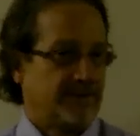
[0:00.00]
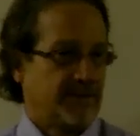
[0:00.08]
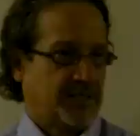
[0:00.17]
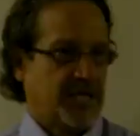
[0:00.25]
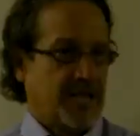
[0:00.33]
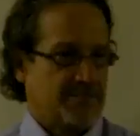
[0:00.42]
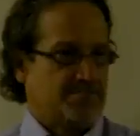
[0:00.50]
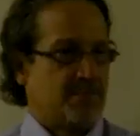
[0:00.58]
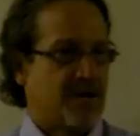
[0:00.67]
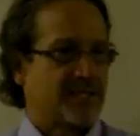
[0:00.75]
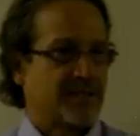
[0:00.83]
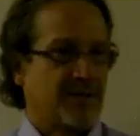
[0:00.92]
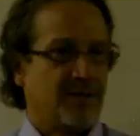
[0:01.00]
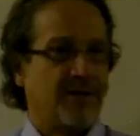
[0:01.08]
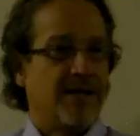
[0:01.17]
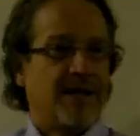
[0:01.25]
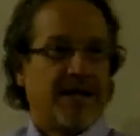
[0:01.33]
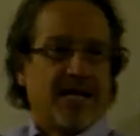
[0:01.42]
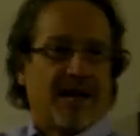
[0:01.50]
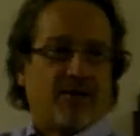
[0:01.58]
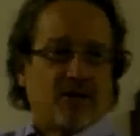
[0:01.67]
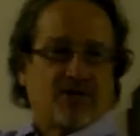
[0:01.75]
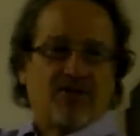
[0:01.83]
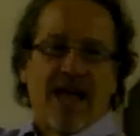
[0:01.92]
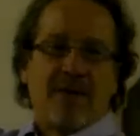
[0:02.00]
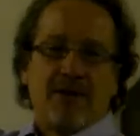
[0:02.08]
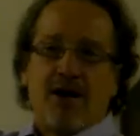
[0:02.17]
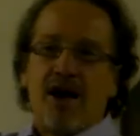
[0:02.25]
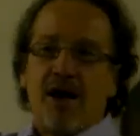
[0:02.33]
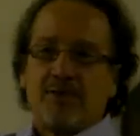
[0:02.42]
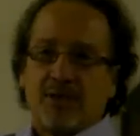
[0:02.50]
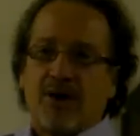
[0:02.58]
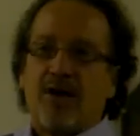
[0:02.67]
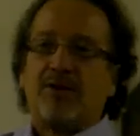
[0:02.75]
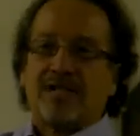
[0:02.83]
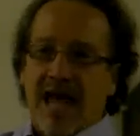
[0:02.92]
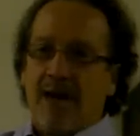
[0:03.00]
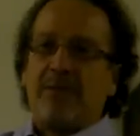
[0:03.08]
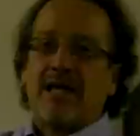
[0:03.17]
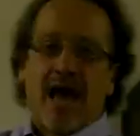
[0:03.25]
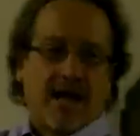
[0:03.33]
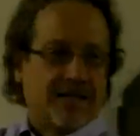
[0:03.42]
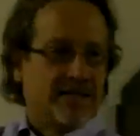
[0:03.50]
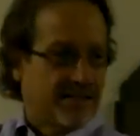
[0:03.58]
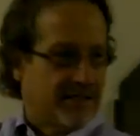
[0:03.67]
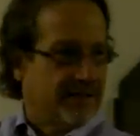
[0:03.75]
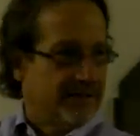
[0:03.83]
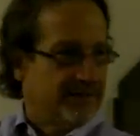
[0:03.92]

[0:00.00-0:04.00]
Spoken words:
see that muscle, and you have those flabby arms, we call those happy Helens.